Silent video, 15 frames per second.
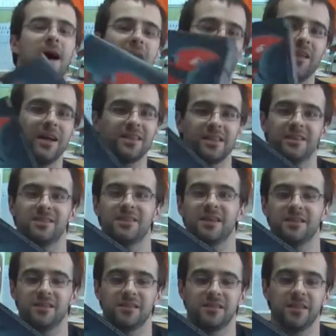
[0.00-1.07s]
i like that's
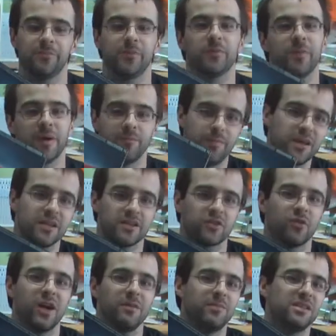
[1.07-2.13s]
nice and simple my biggest
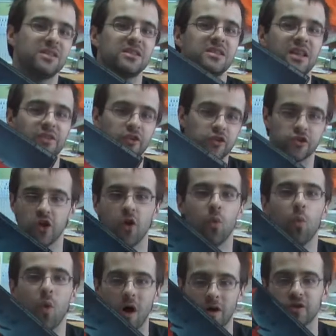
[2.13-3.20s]
gripe is is that there's no
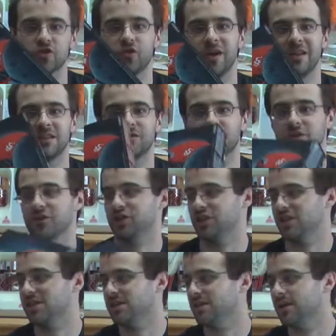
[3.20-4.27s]
water transfer
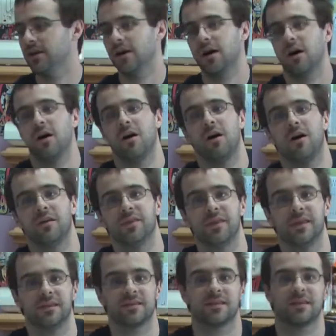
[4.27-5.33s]
sheet on
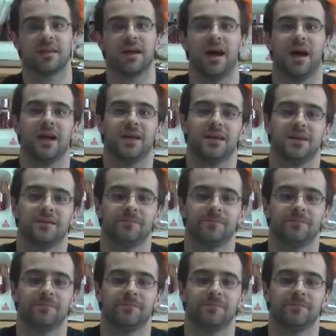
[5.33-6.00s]
this guy